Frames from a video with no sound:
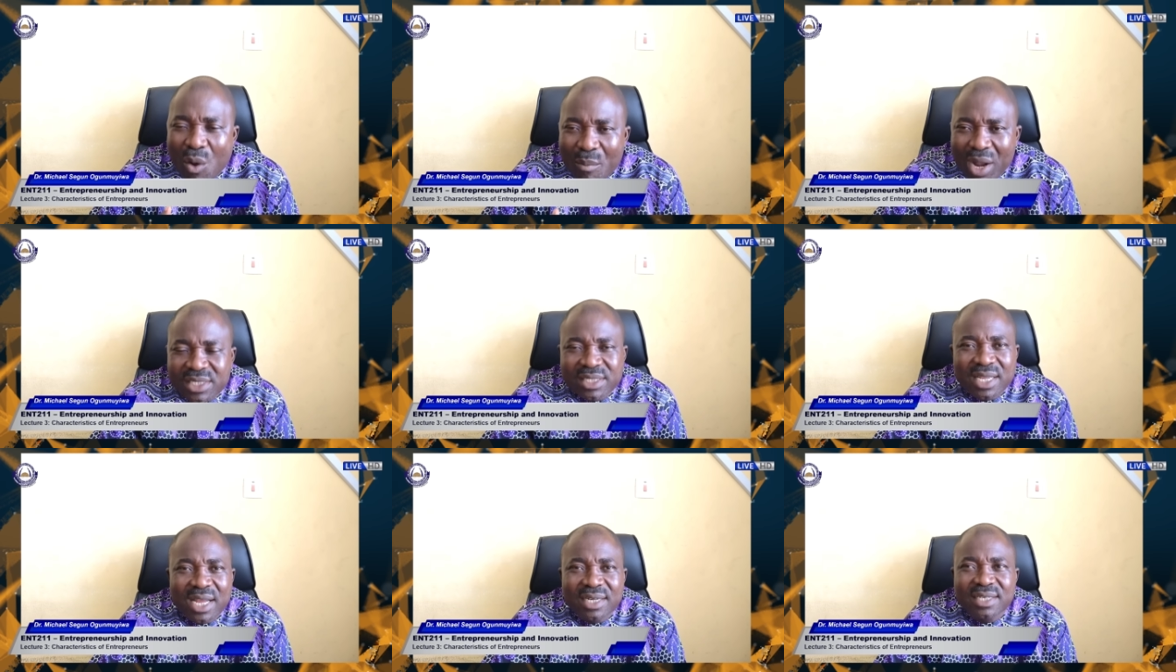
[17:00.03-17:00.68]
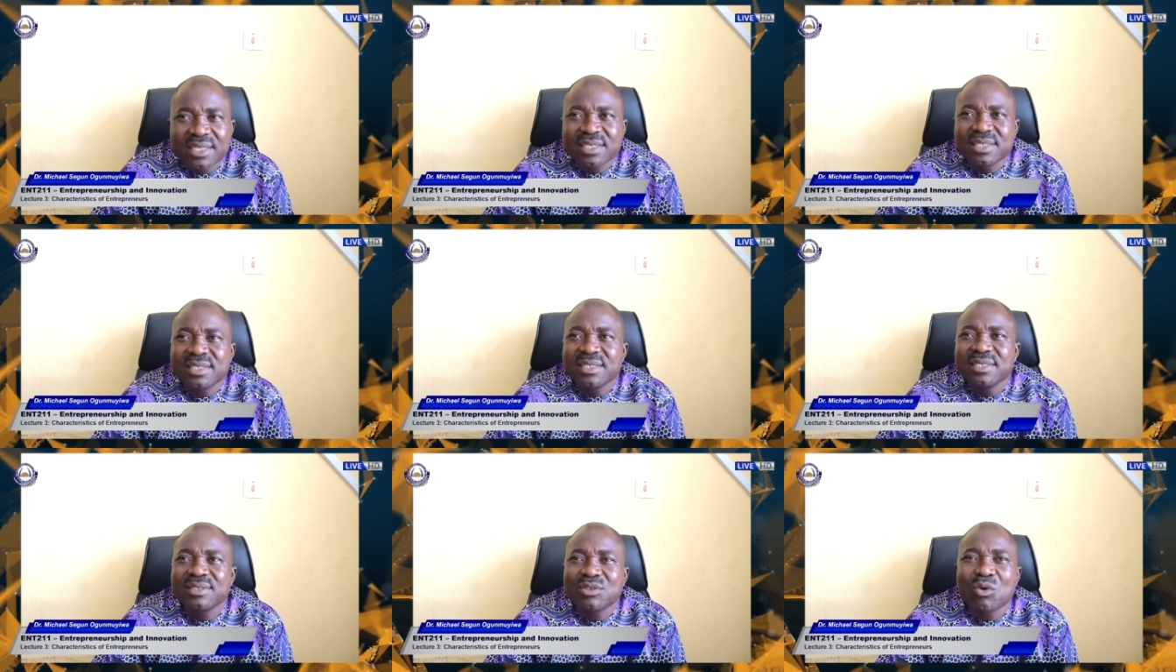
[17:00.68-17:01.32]
machineries
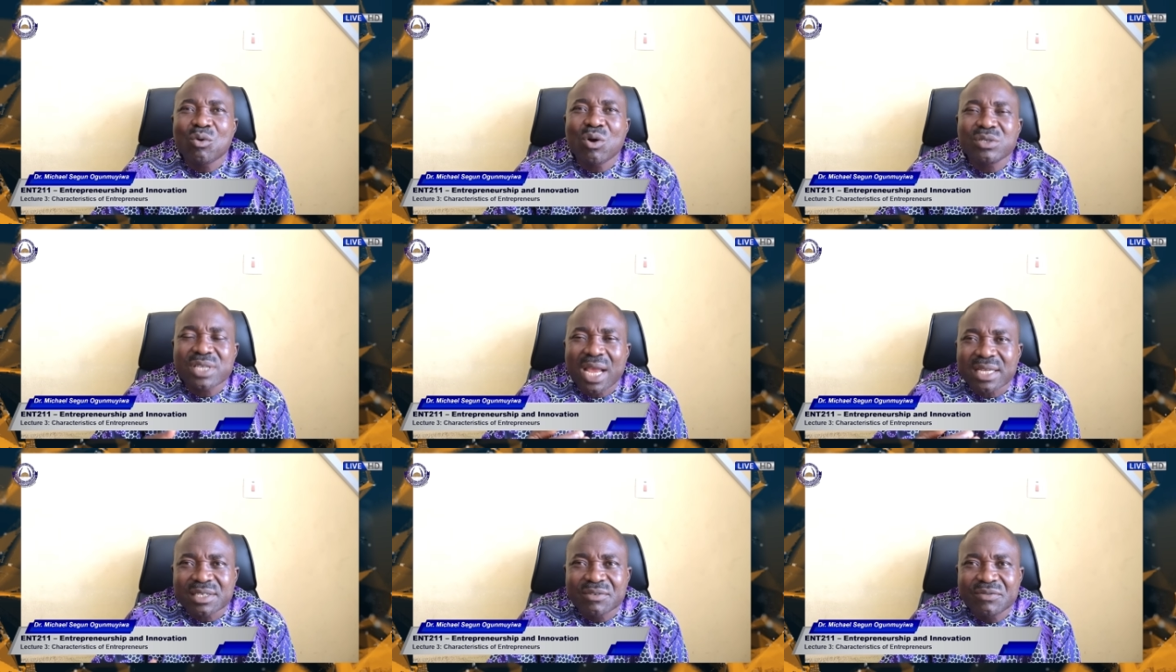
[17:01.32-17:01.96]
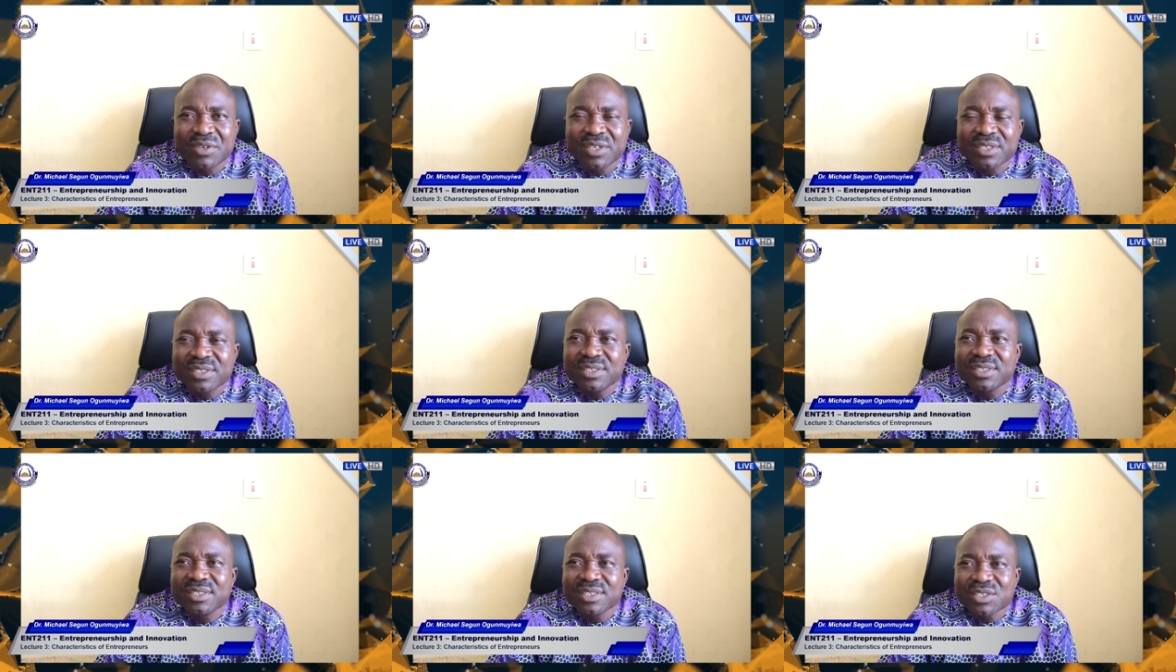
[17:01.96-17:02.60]
towards
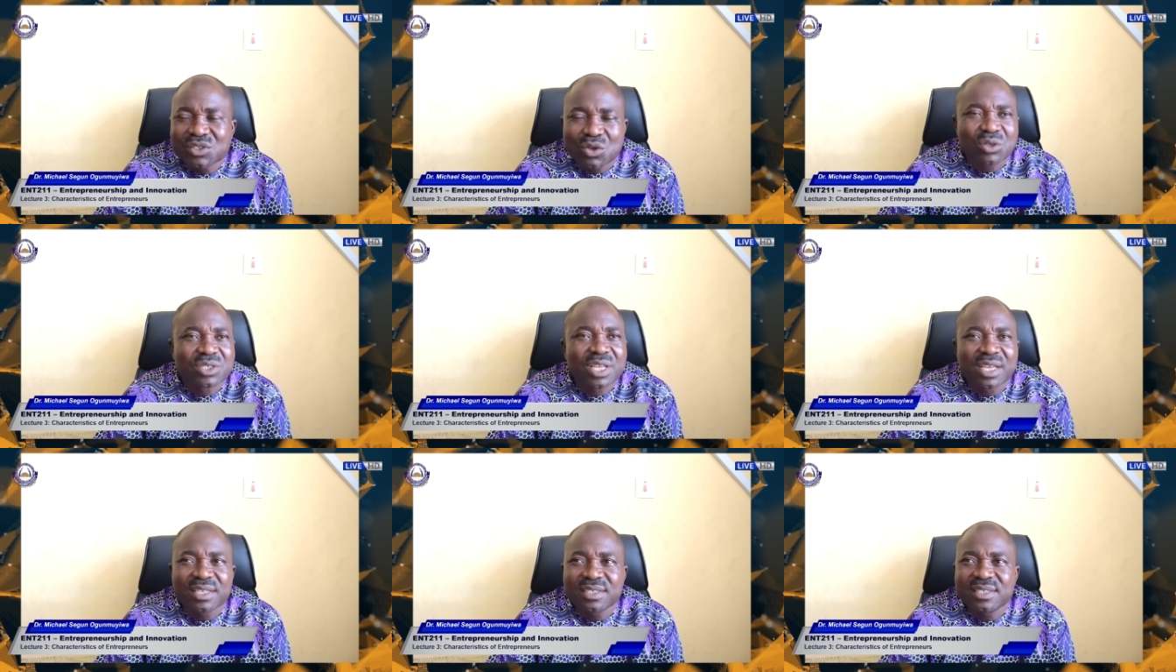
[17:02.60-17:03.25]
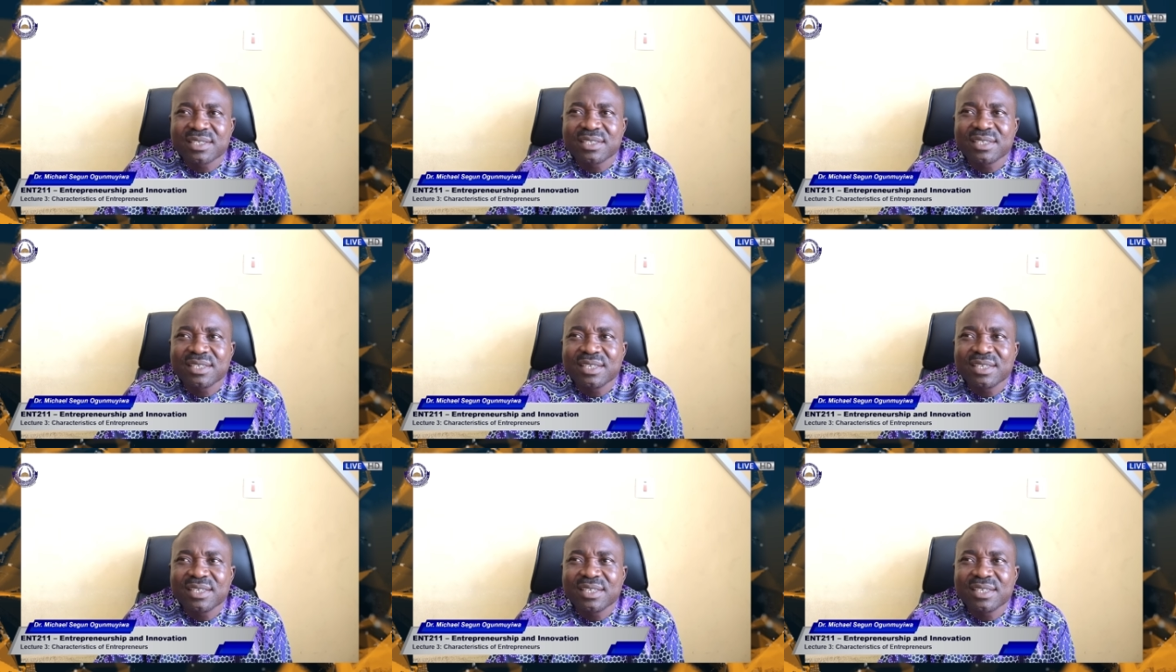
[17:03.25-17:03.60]
achieving such things.